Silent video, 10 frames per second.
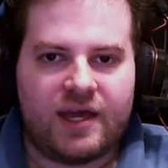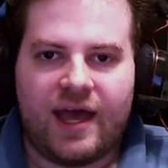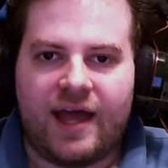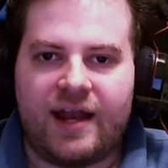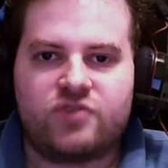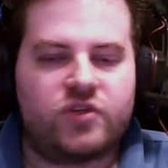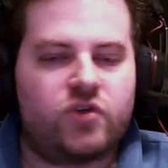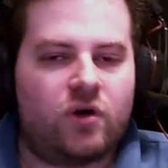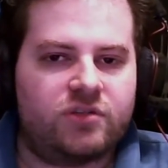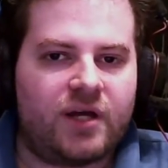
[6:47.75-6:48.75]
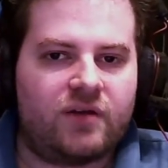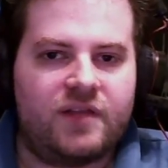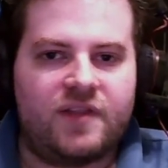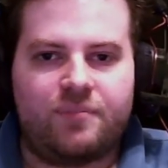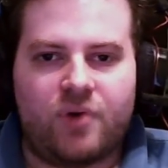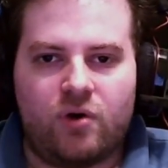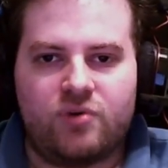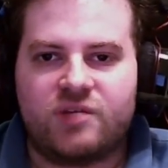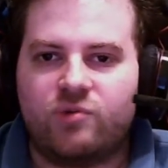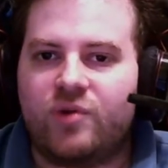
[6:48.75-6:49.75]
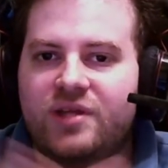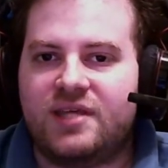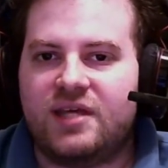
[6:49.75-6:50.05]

And as we talked about in the post and what we did